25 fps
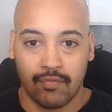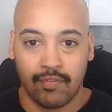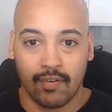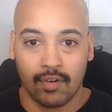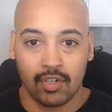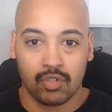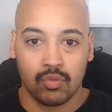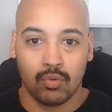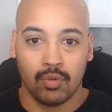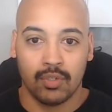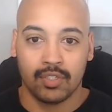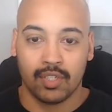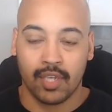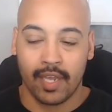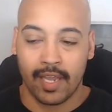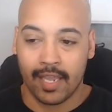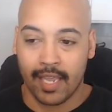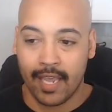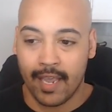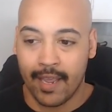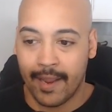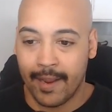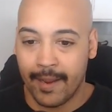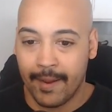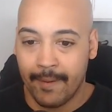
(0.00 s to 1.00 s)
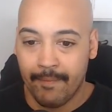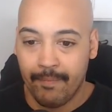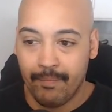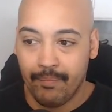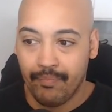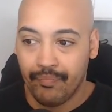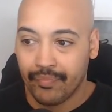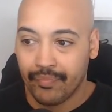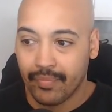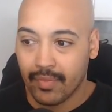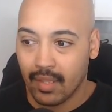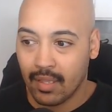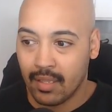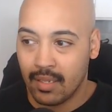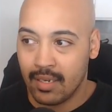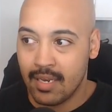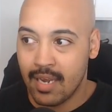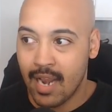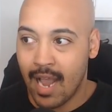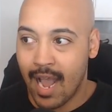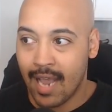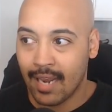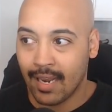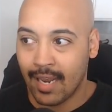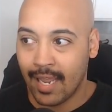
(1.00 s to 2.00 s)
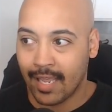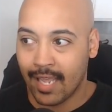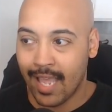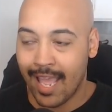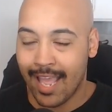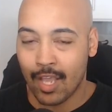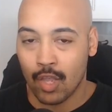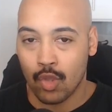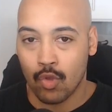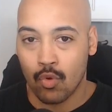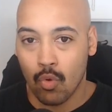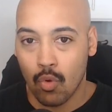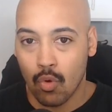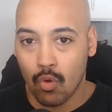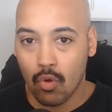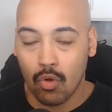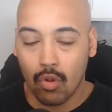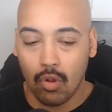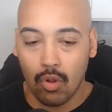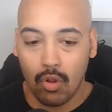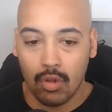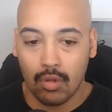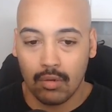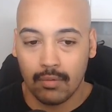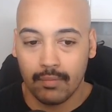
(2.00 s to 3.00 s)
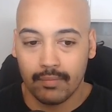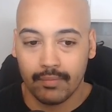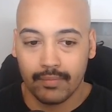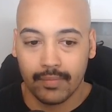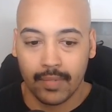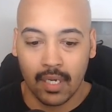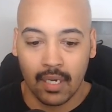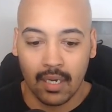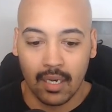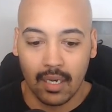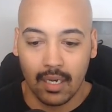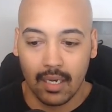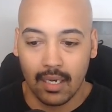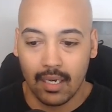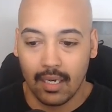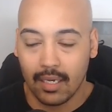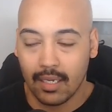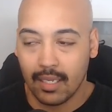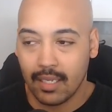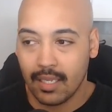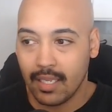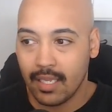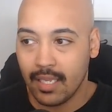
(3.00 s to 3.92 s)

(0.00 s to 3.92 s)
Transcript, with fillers: First one's like a, not like a Google uh, uh,